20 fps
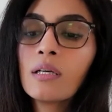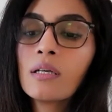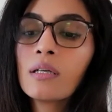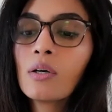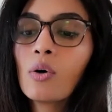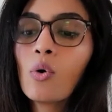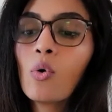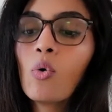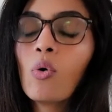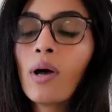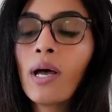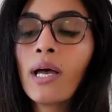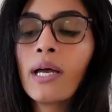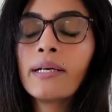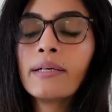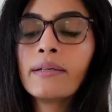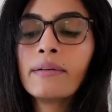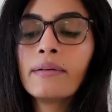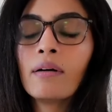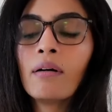Go
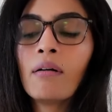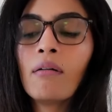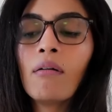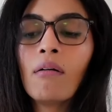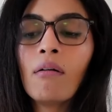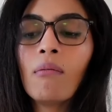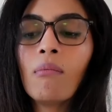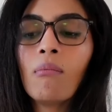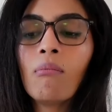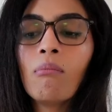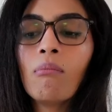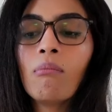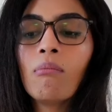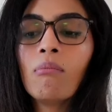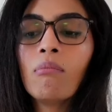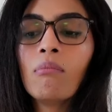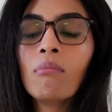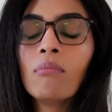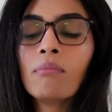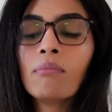and
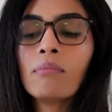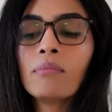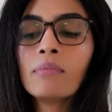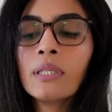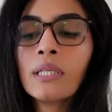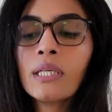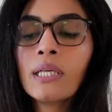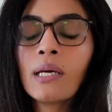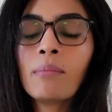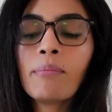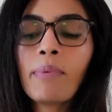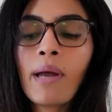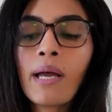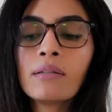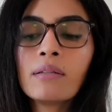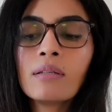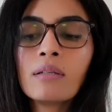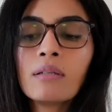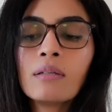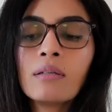DM
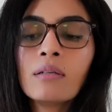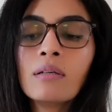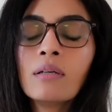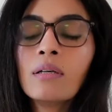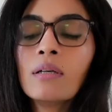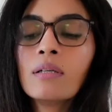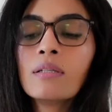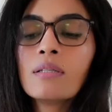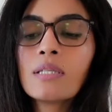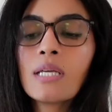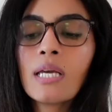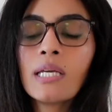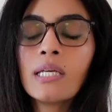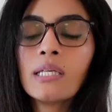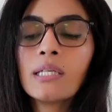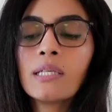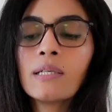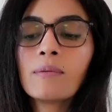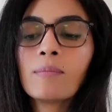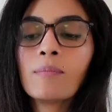Panther saying